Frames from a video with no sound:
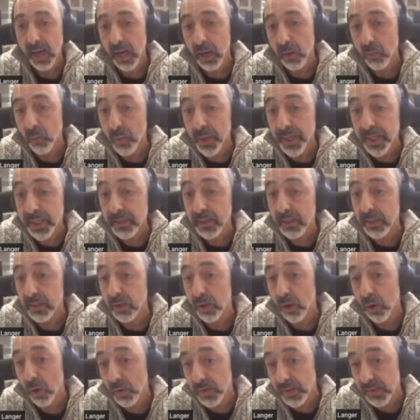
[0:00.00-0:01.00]
We
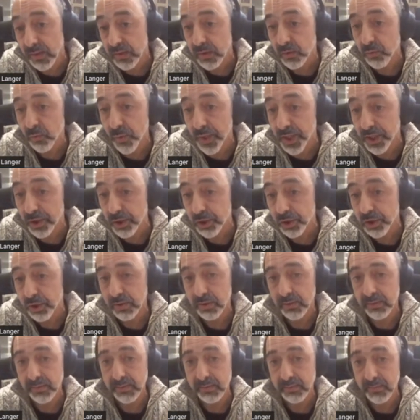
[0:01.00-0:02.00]
can also switch
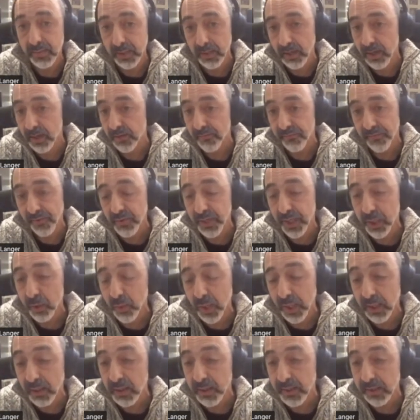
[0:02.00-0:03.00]
very
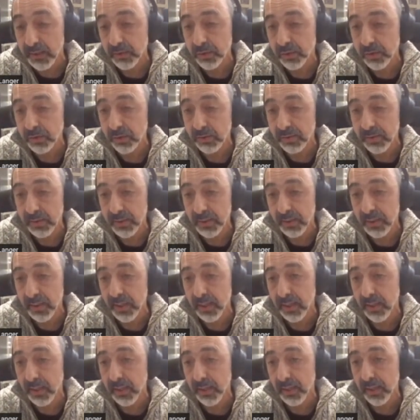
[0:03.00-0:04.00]
quickly to
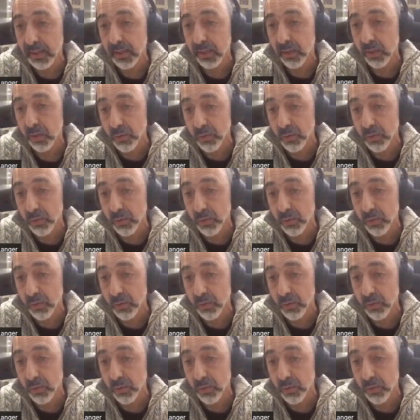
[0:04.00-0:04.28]
the